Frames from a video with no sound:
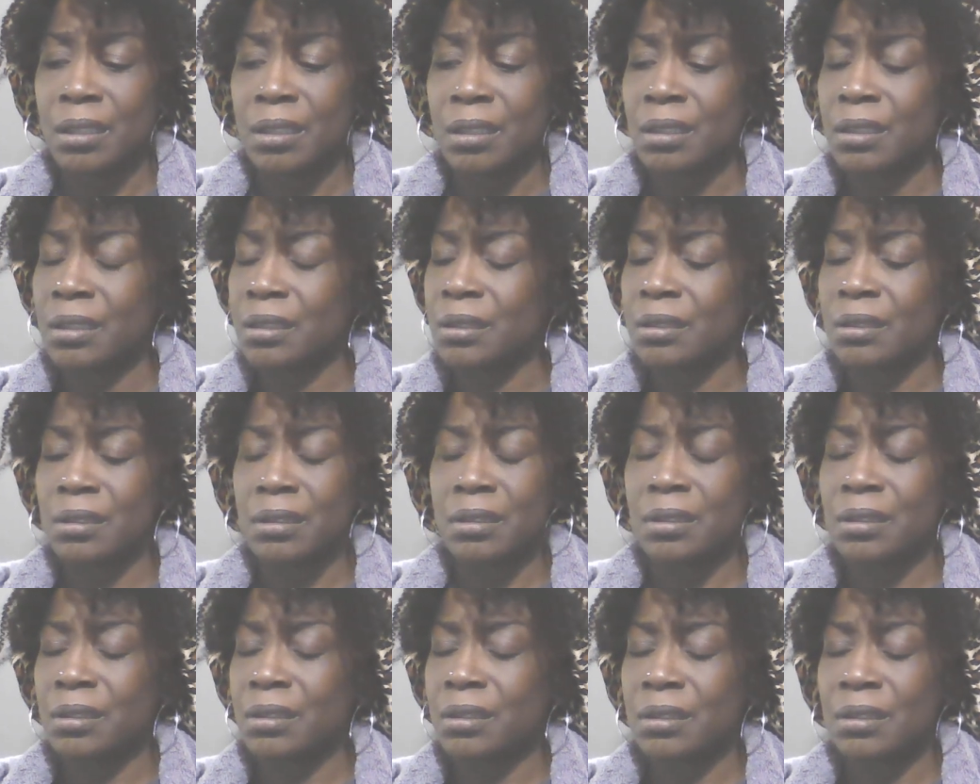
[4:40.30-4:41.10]

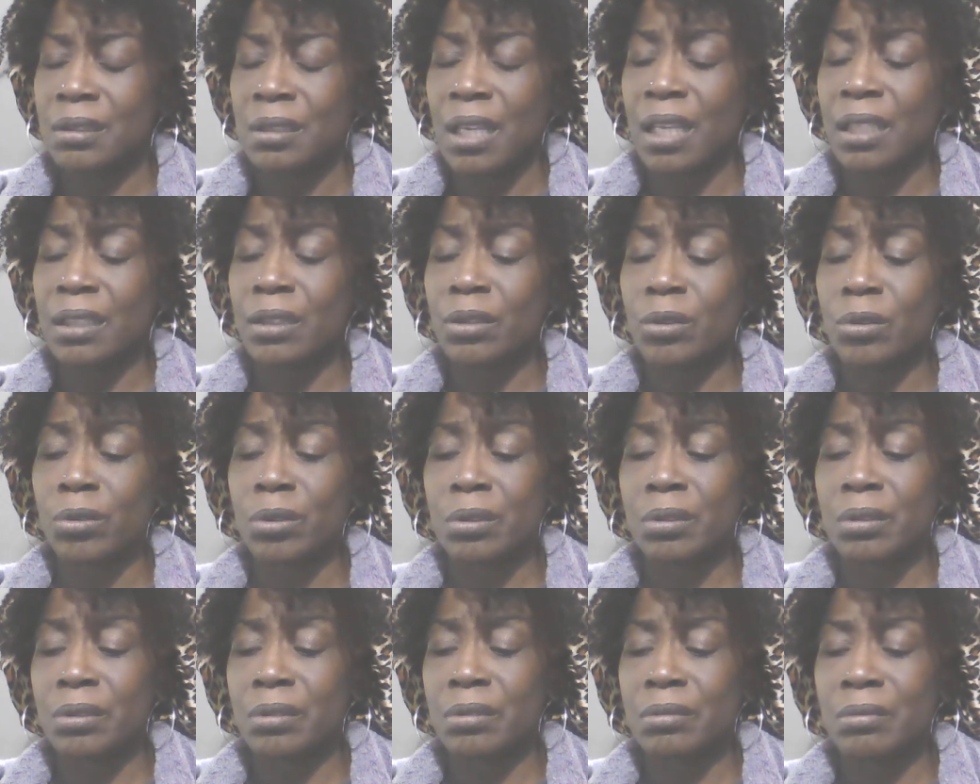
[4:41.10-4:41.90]
Cause I thought,
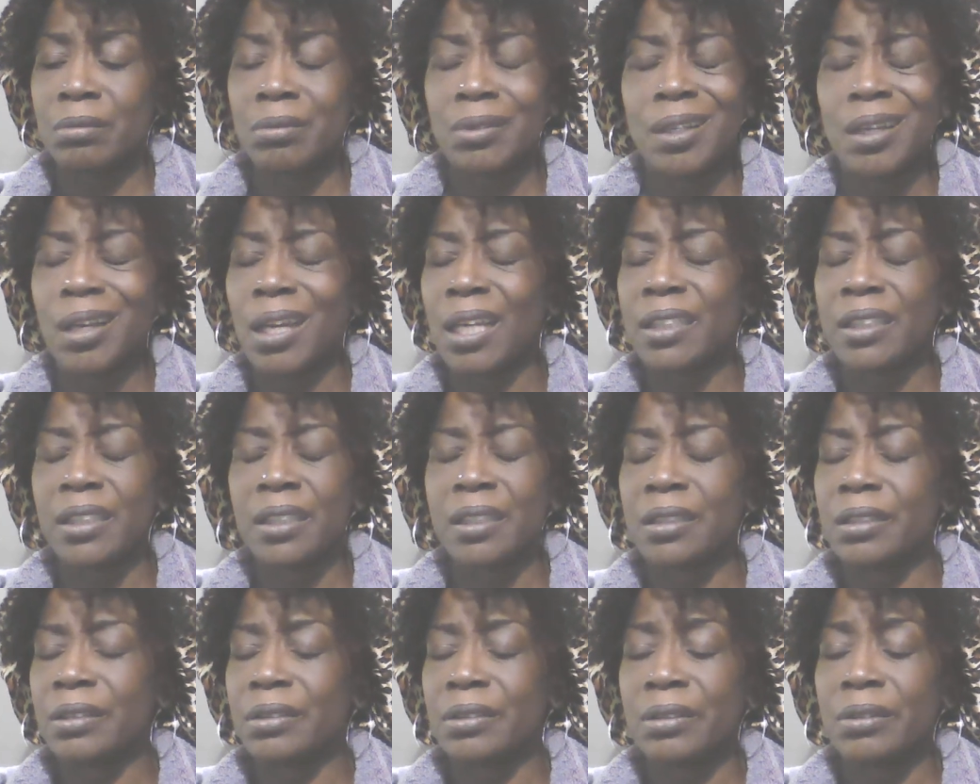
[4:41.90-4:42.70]
no, I
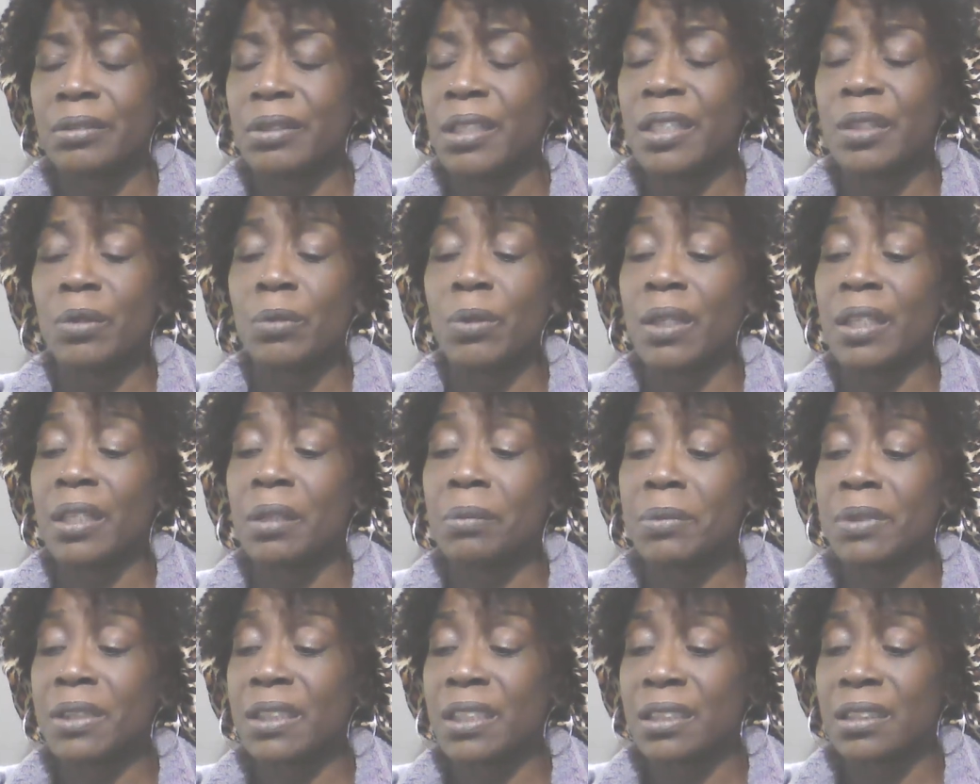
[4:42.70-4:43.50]
didn't. Anyway, let
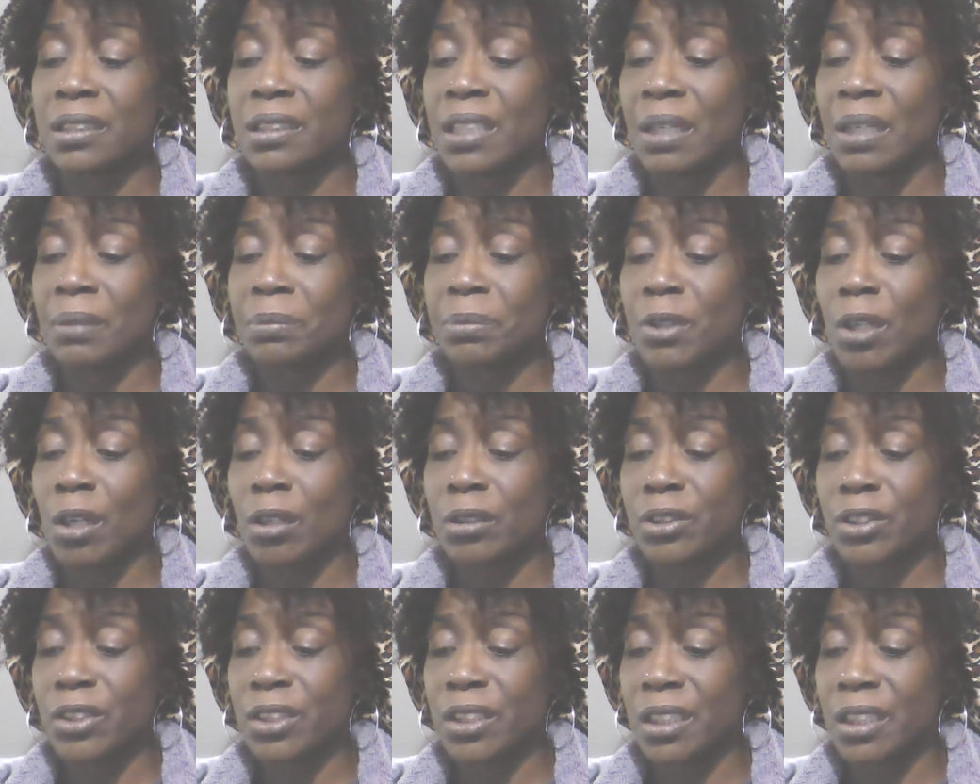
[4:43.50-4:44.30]
me just stop
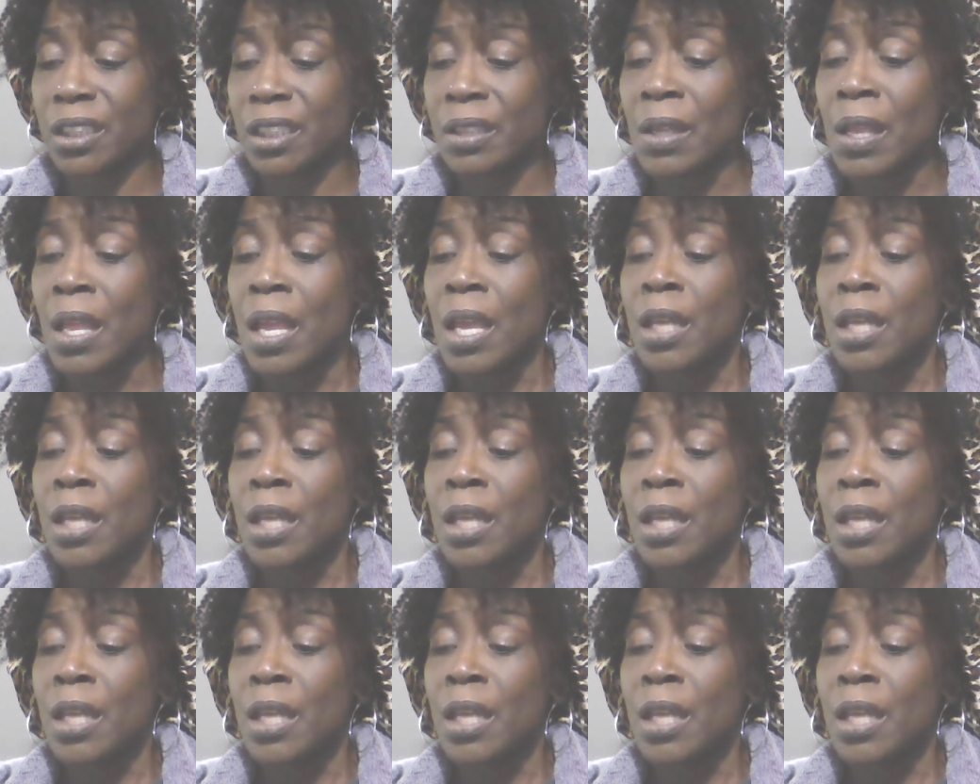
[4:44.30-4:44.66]
talking shit.